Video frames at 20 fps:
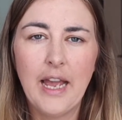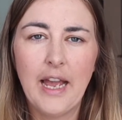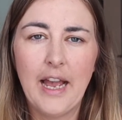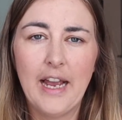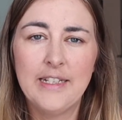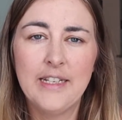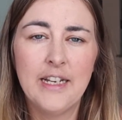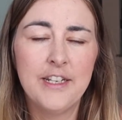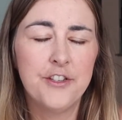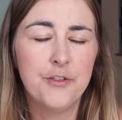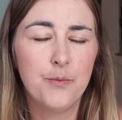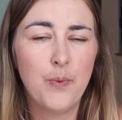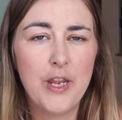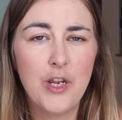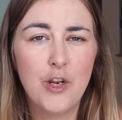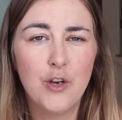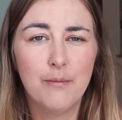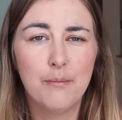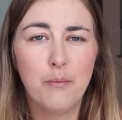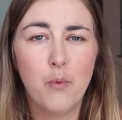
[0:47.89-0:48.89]
I tend to
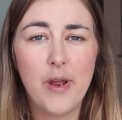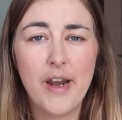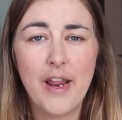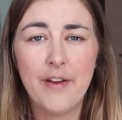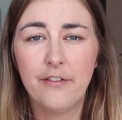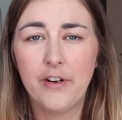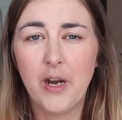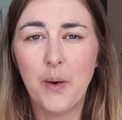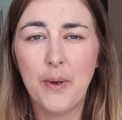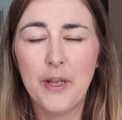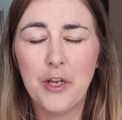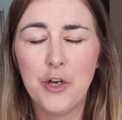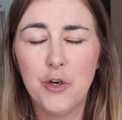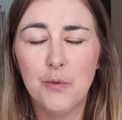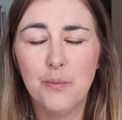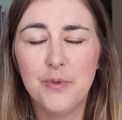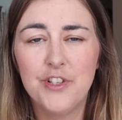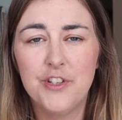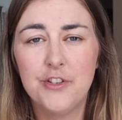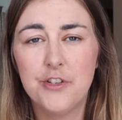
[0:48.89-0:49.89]
wake up whenever I wake
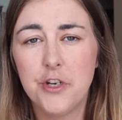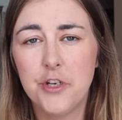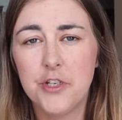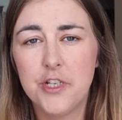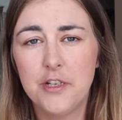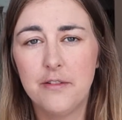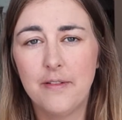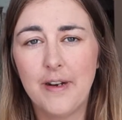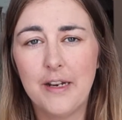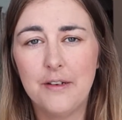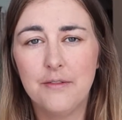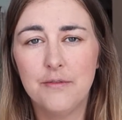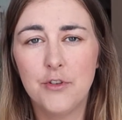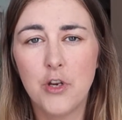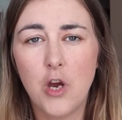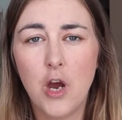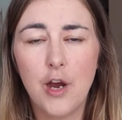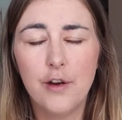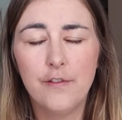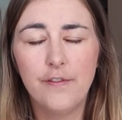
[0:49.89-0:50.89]
up, which is usually around
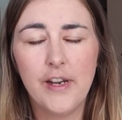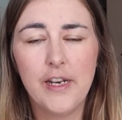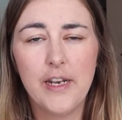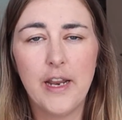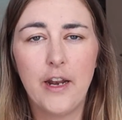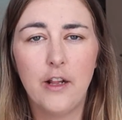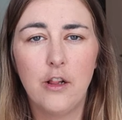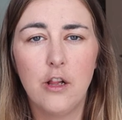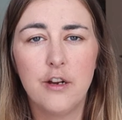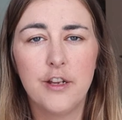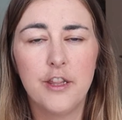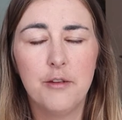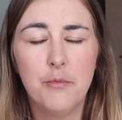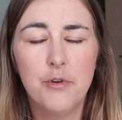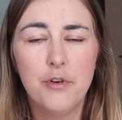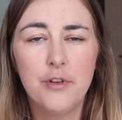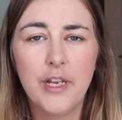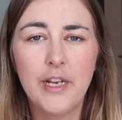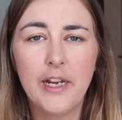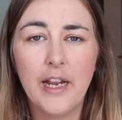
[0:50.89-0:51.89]
8:30, 9 o'clock in the
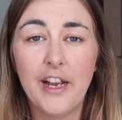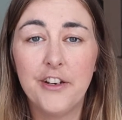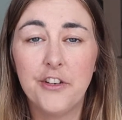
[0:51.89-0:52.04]
morning.